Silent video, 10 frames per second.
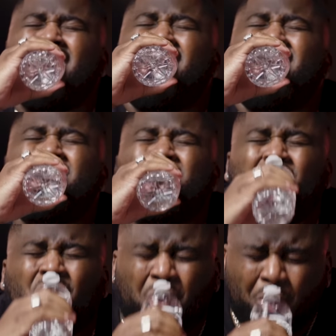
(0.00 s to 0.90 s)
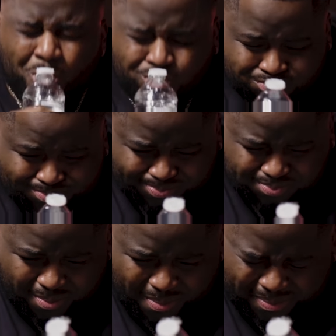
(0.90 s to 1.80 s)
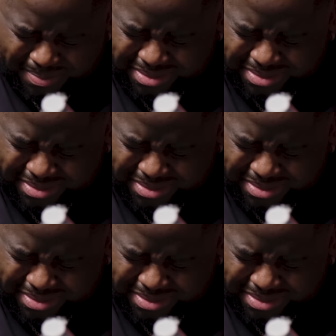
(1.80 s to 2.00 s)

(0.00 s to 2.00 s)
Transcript: Why your eyes? You got on these. Why is your